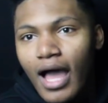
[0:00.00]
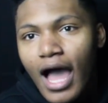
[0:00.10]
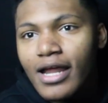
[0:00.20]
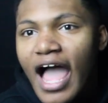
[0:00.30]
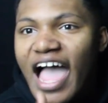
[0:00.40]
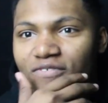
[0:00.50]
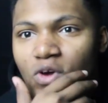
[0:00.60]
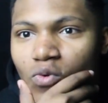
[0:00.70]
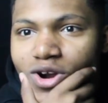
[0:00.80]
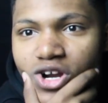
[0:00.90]
I, I have
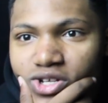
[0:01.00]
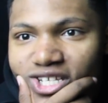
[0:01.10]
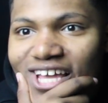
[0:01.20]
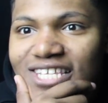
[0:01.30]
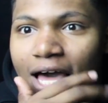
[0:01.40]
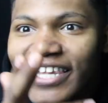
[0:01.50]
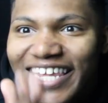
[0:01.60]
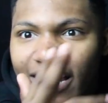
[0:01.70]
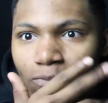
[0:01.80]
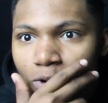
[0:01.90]
no words. That's how
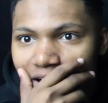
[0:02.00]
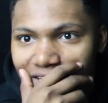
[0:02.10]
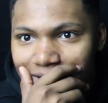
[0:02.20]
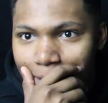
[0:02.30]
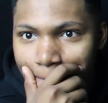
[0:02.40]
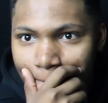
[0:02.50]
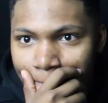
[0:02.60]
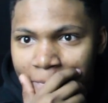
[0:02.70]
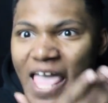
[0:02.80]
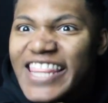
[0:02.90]
lit it was.
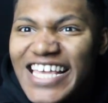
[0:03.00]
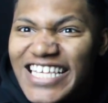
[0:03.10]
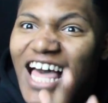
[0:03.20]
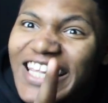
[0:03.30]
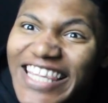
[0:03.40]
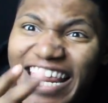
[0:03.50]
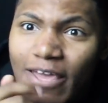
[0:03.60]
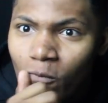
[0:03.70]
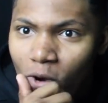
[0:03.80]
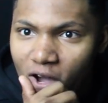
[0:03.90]
That's how lit
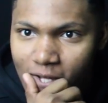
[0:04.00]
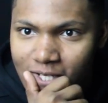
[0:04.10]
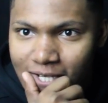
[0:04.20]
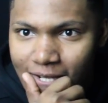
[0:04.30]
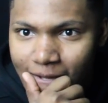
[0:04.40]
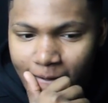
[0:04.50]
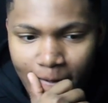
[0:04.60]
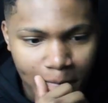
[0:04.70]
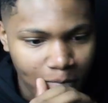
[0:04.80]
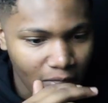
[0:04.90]
it was.
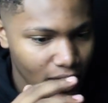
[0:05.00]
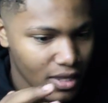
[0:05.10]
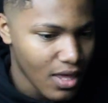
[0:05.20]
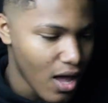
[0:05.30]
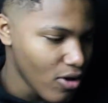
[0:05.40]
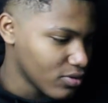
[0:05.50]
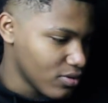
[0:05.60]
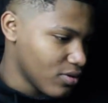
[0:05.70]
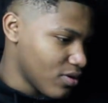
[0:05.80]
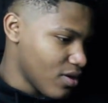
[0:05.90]

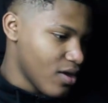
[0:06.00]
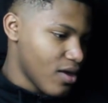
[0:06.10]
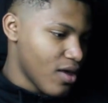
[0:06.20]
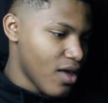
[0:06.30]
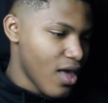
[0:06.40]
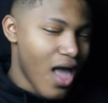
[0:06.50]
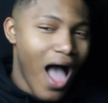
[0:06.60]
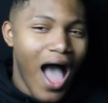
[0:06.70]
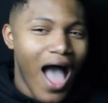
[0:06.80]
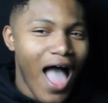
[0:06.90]
Y'all
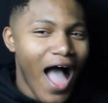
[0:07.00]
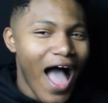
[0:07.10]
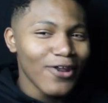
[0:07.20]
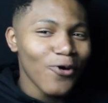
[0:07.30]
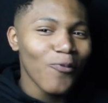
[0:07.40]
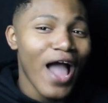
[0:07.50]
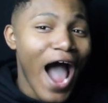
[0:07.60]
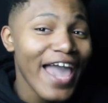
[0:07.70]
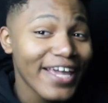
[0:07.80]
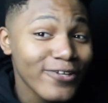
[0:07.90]
I know when
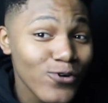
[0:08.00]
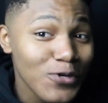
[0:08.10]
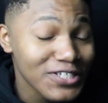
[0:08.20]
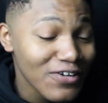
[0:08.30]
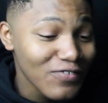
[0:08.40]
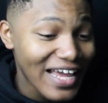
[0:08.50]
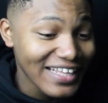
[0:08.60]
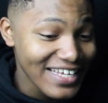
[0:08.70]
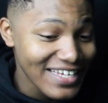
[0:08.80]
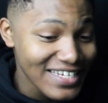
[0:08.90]
I enjoy stuff
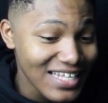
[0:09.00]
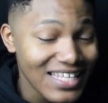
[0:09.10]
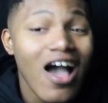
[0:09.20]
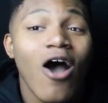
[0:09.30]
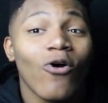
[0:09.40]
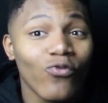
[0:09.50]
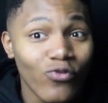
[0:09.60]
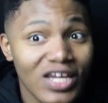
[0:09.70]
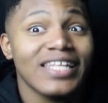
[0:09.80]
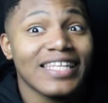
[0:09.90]
like this, y'all
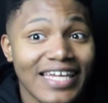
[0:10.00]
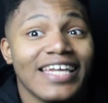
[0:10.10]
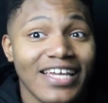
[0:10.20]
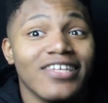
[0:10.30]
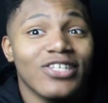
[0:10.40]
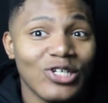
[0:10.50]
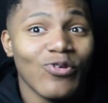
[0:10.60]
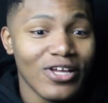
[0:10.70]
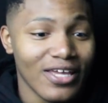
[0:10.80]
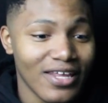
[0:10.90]
really
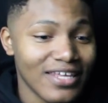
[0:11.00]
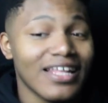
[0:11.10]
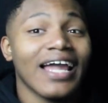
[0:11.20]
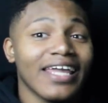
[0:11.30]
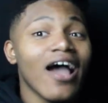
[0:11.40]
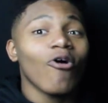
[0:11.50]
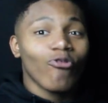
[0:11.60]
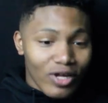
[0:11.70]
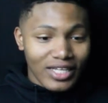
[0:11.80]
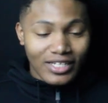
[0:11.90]
enjoy it. Y'all,
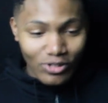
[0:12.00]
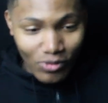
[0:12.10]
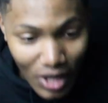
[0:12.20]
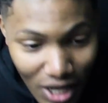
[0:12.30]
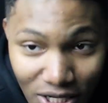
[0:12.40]
y'all really do.